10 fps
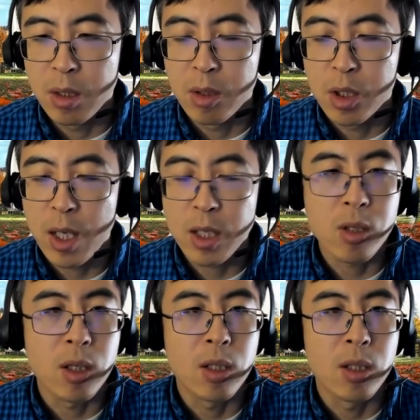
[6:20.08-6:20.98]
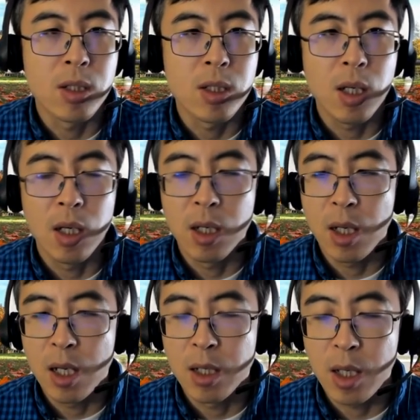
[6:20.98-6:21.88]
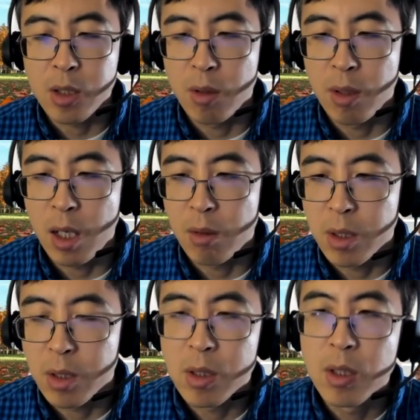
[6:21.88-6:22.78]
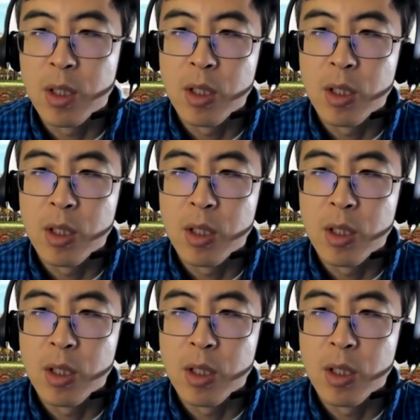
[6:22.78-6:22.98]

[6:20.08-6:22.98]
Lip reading: gestures and natural language.